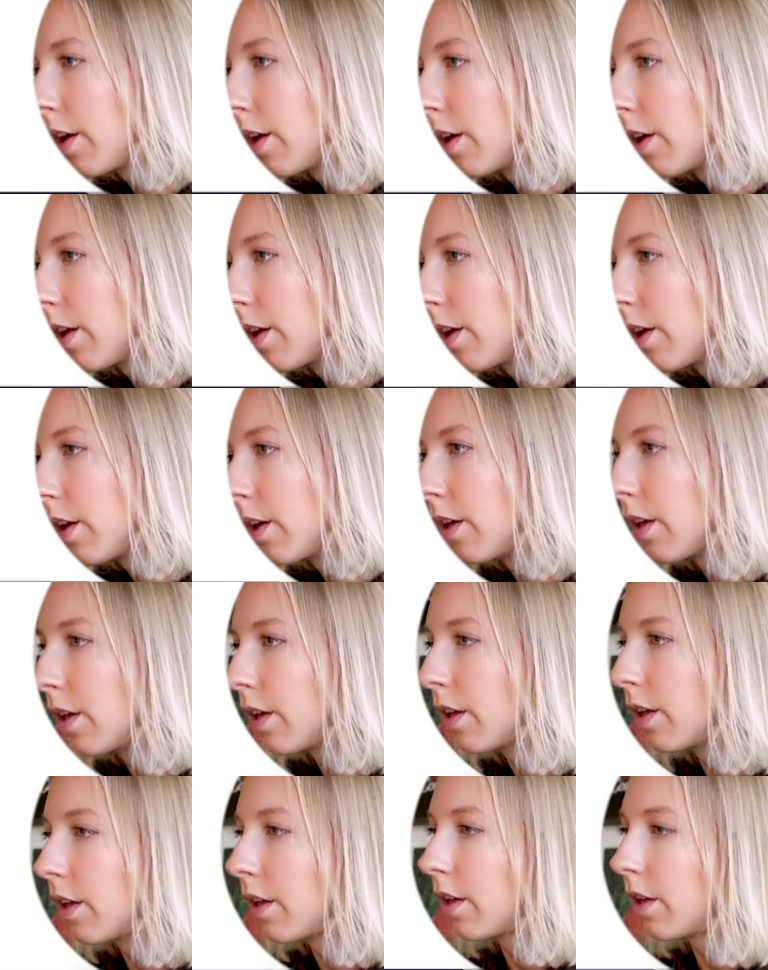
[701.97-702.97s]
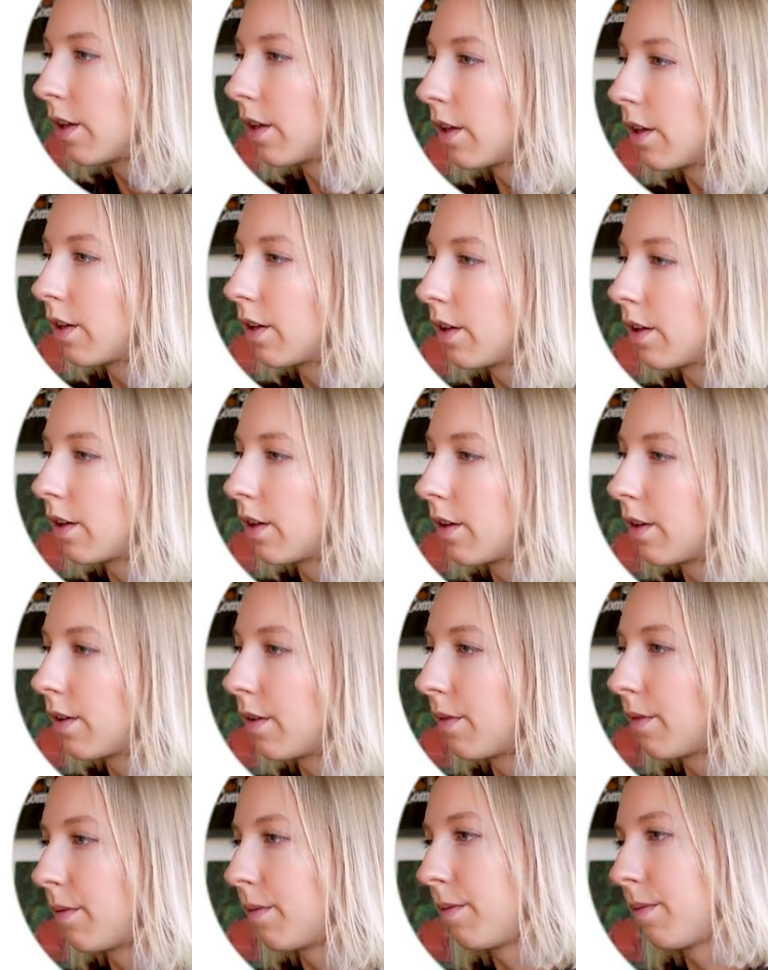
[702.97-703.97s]

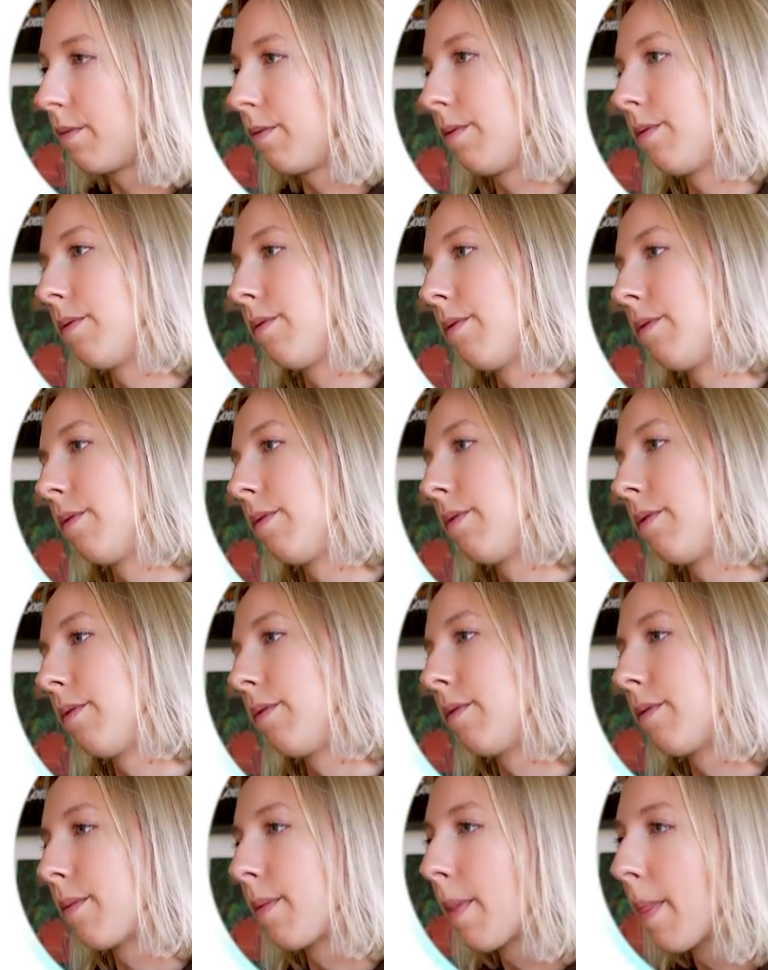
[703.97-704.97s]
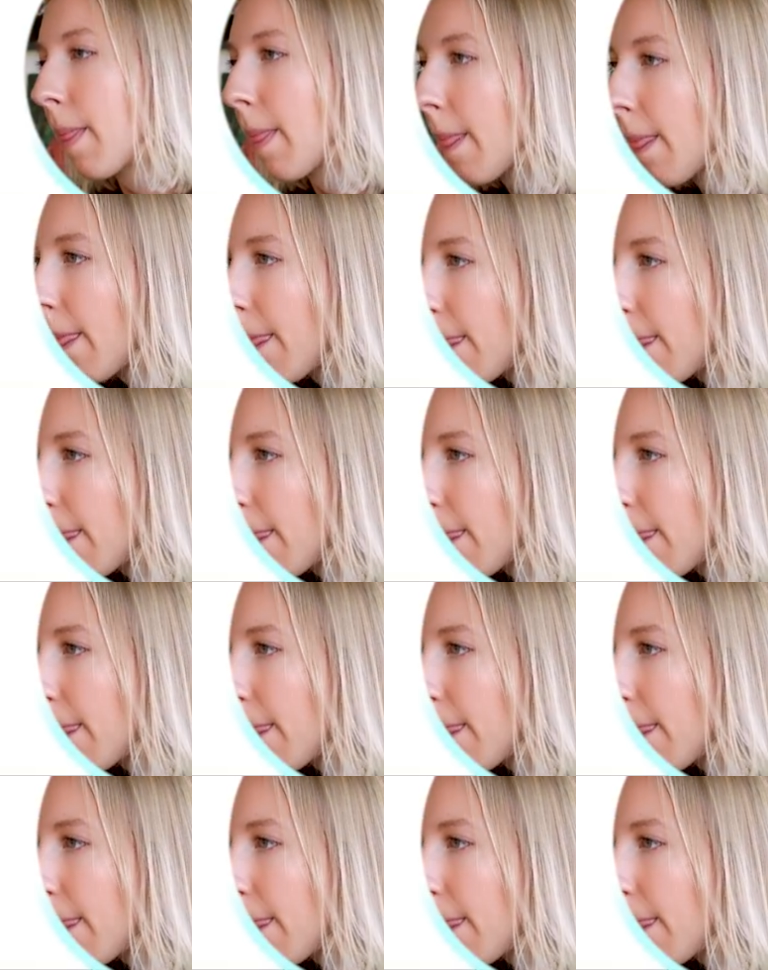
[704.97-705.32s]
(no one is talking)